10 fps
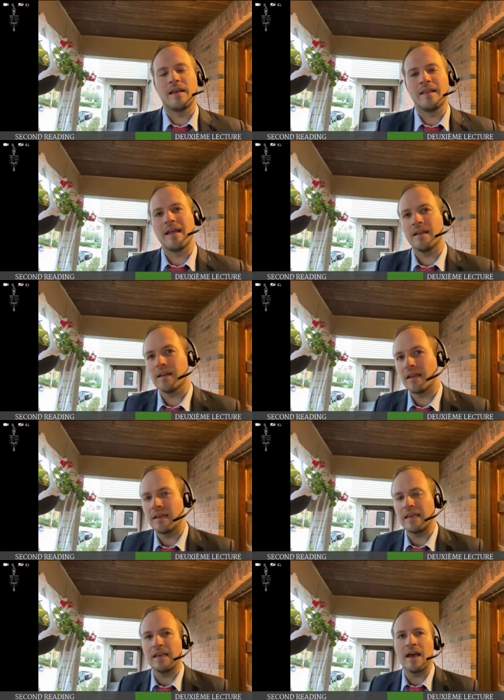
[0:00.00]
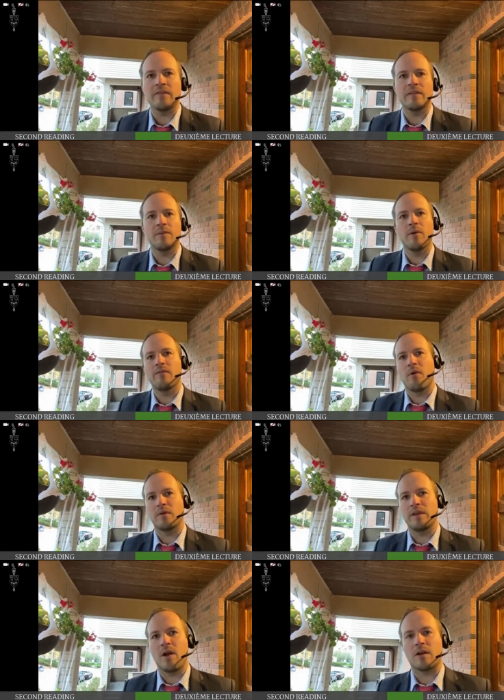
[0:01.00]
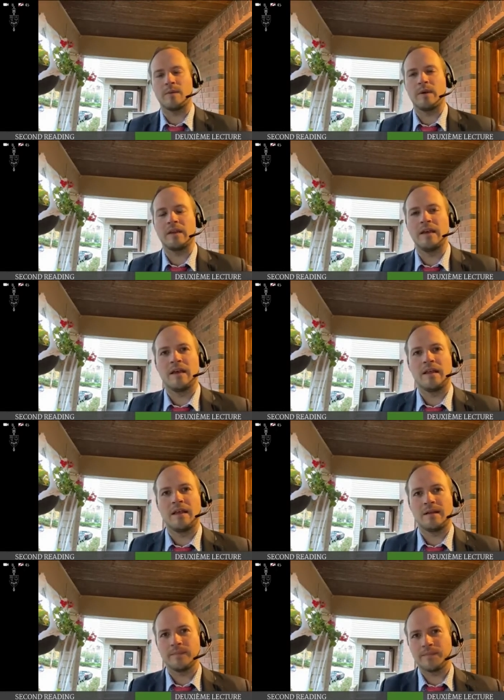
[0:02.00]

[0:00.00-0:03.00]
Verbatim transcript: Then in EF, they put forward the argument that